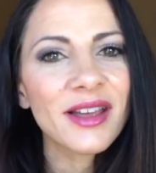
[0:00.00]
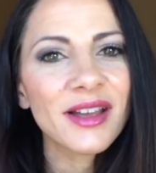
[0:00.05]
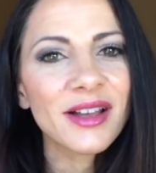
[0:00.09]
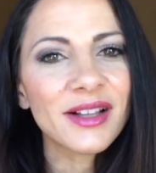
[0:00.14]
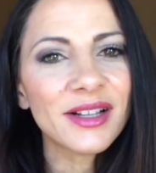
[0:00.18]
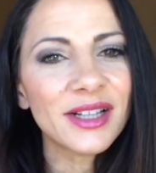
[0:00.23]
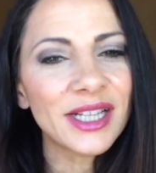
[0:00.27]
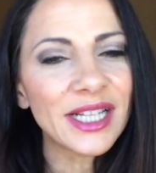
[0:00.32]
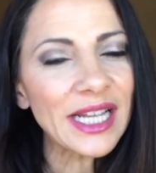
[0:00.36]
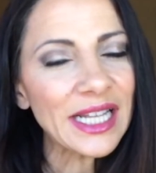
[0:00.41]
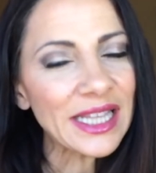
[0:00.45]

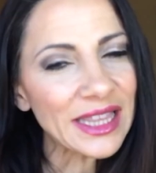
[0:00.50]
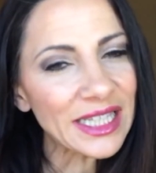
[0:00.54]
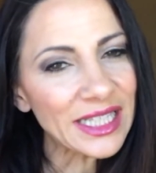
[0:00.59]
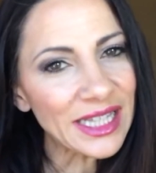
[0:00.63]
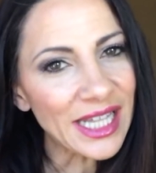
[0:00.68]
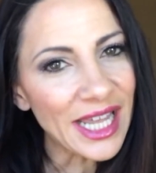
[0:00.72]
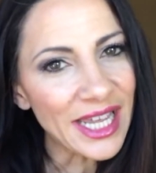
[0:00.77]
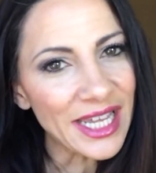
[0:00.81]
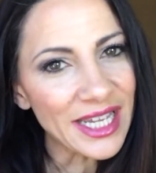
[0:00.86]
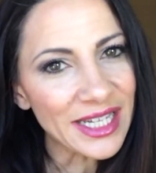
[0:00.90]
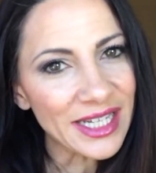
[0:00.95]
Click the
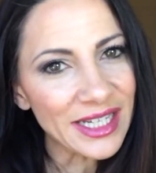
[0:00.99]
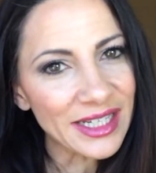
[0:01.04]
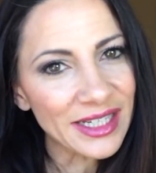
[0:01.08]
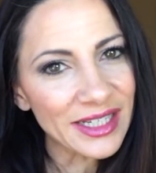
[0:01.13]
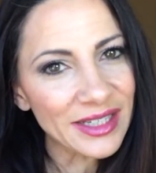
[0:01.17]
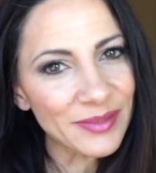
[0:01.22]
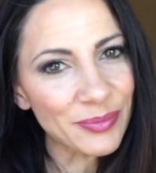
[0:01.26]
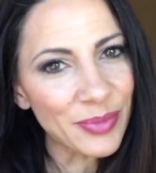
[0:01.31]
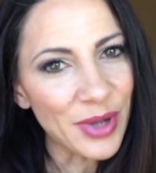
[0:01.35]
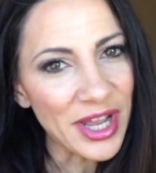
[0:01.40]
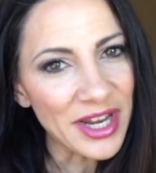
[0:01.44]
like
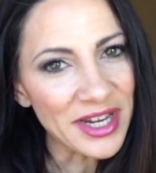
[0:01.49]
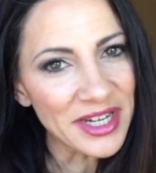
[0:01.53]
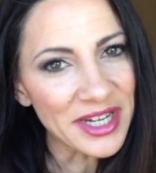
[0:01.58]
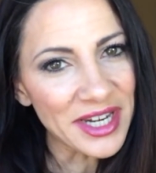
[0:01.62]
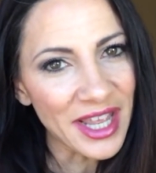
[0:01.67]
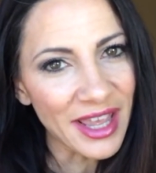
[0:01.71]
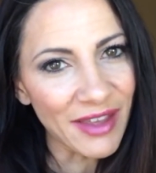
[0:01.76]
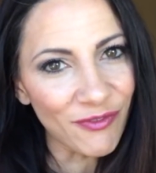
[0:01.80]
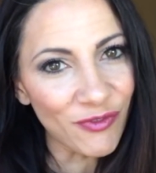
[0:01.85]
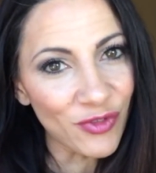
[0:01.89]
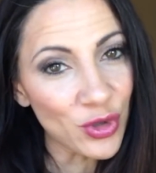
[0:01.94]
button
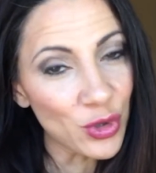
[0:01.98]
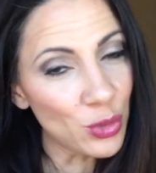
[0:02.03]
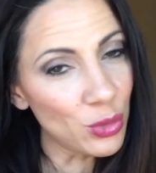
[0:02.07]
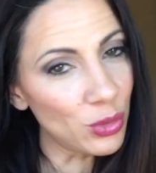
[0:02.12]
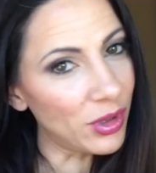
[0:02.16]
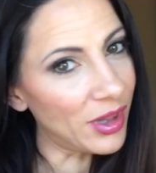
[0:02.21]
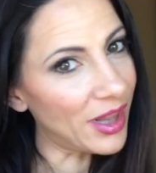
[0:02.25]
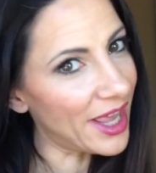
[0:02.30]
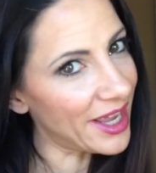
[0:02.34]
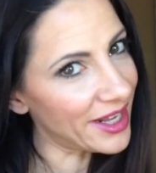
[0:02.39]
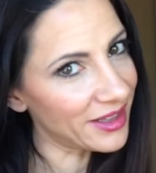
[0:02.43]
if you
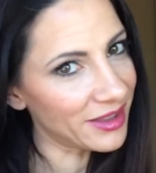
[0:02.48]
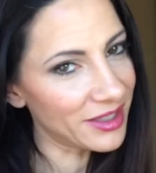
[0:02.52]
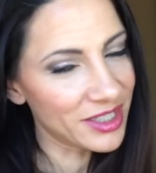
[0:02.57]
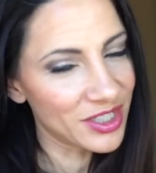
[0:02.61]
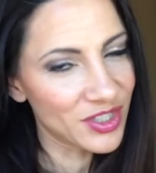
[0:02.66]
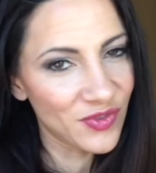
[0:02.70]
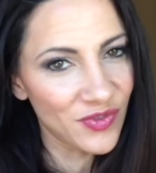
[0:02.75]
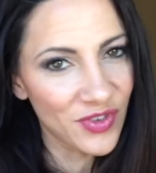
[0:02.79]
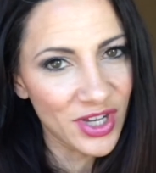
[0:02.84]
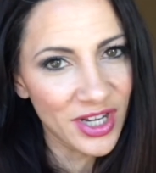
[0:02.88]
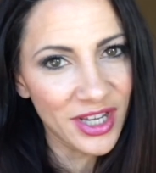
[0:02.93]
like
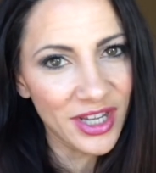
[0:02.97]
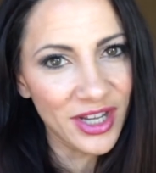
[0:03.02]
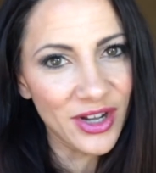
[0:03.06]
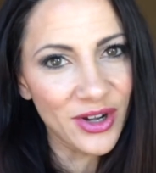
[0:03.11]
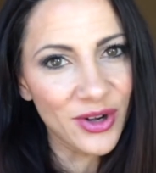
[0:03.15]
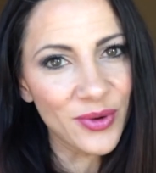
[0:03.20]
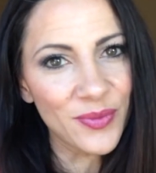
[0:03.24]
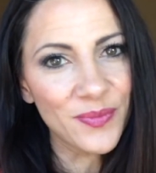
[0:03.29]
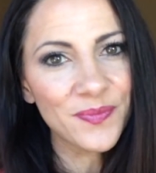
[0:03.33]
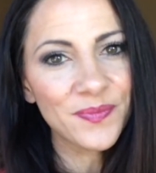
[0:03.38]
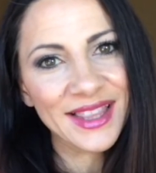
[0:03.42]
this
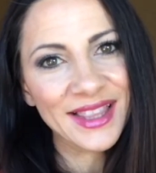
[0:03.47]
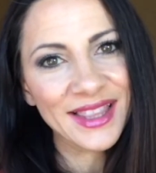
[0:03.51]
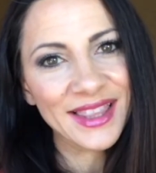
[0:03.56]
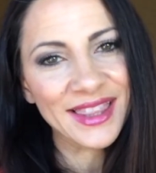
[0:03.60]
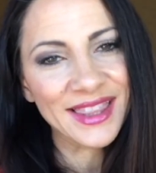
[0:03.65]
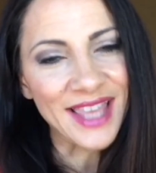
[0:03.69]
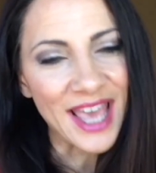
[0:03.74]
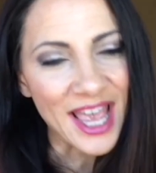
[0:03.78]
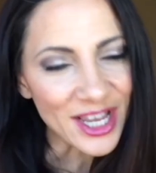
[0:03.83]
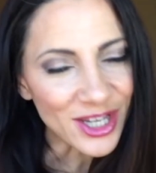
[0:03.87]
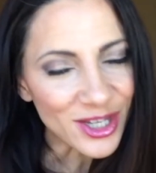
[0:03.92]
video.
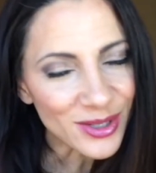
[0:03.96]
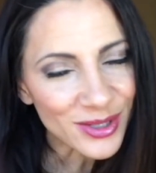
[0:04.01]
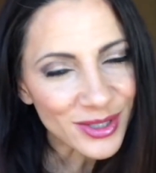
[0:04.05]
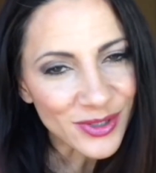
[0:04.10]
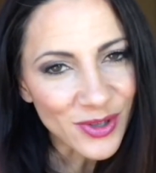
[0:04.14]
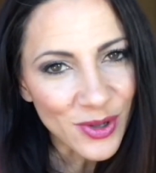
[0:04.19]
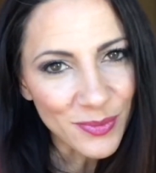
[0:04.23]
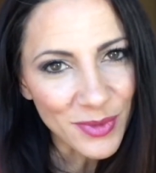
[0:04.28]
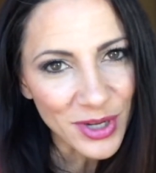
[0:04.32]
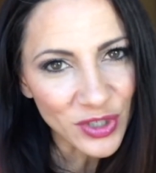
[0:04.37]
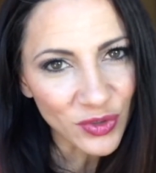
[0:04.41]
Thank you
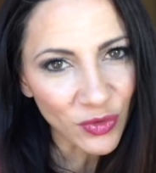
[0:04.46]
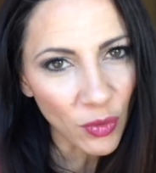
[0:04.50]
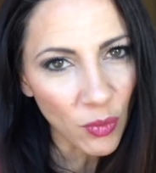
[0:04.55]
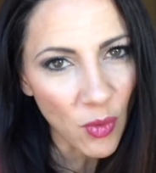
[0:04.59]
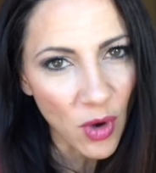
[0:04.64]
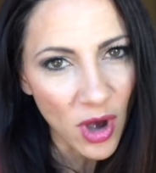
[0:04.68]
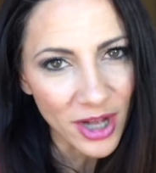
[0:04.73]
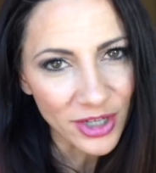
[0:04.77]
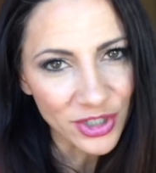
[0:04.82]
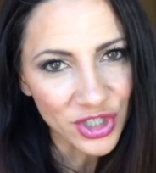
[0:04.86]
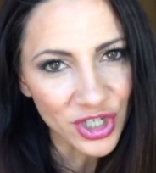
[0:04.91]
so much for
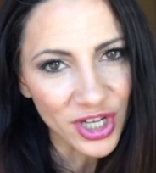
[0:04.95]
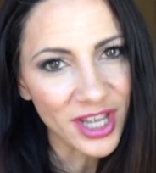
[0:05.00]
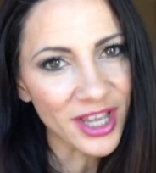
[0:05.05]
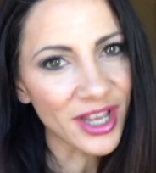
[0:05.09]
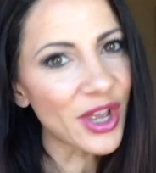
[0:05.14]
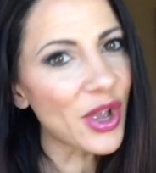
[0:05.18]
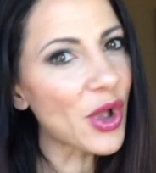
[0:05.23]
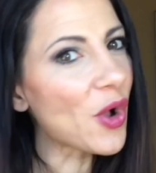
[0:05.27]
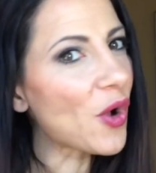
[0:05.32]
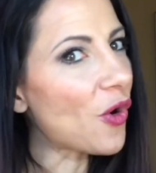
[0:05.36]
watching.